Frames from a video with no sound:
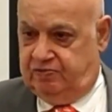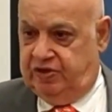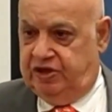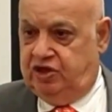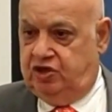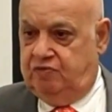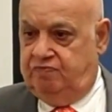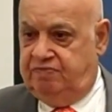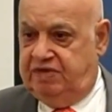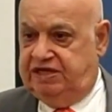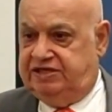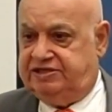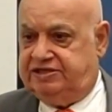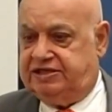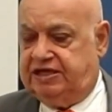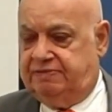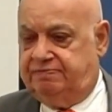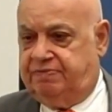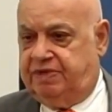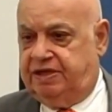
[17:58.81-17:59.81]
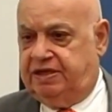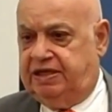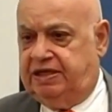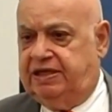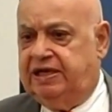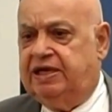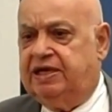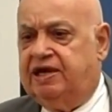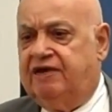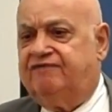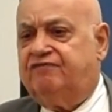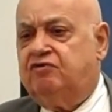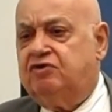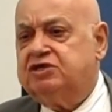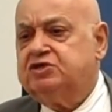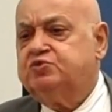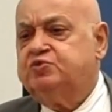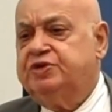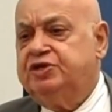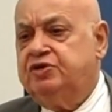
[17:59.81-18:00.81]
When you meet somebody, of
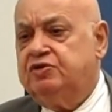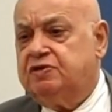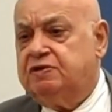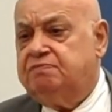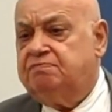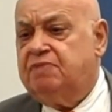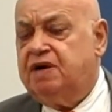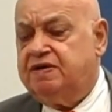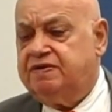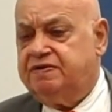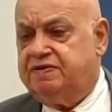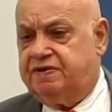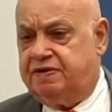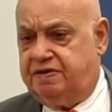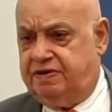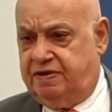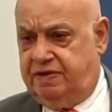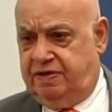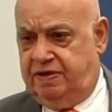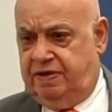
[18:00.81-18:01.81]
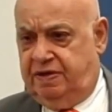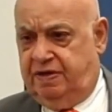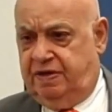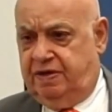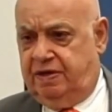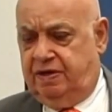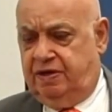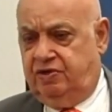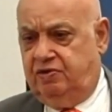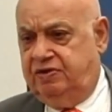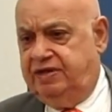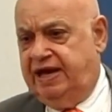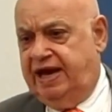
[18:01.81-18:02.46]
course, when you're a mother, you